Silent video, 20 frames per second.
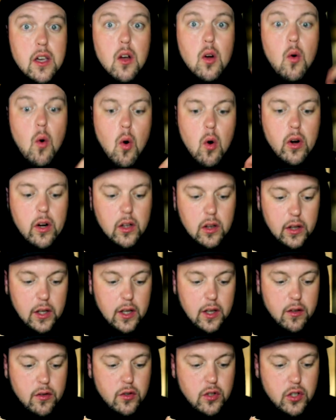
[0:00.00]

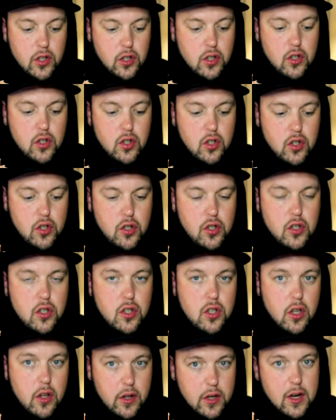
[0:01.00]
accordingly
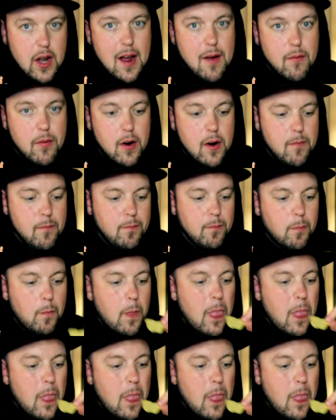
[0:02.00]
to the time frame.